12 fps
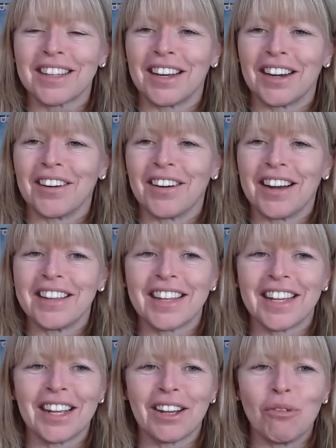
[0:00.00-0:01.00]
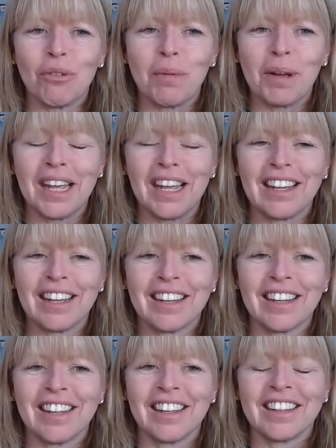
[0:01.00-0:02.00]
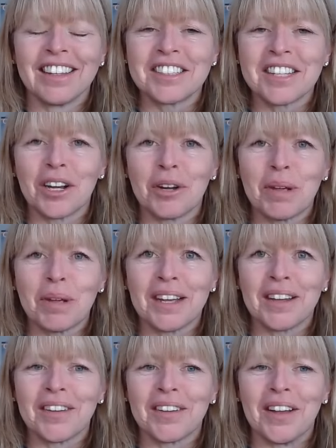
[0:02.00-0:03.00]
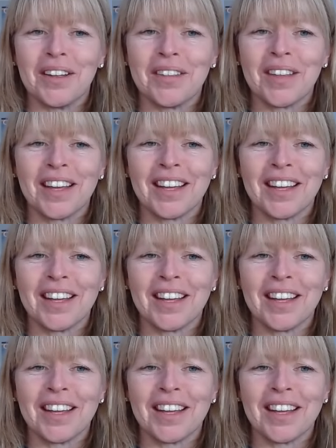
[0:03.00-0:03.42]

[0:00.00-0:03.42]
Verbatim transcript: You know, I think it will be there's going to be a, a,